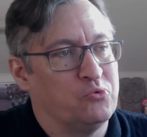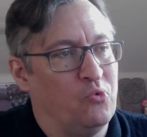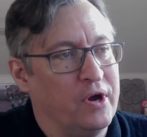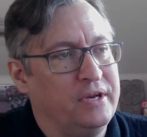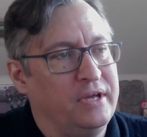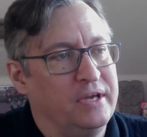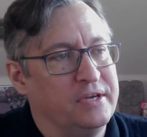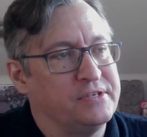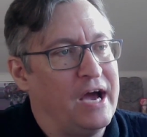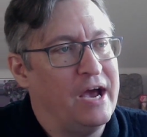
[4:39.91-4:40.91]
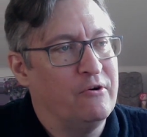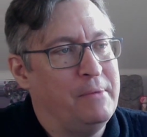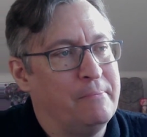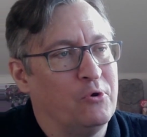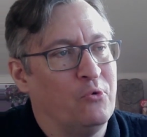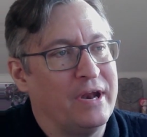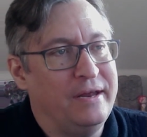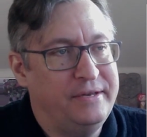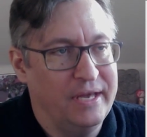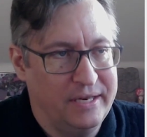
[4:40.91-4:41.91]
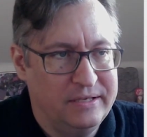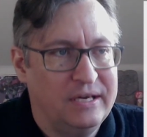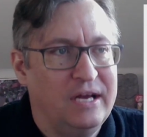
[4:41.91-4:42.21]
One is I remember what I did.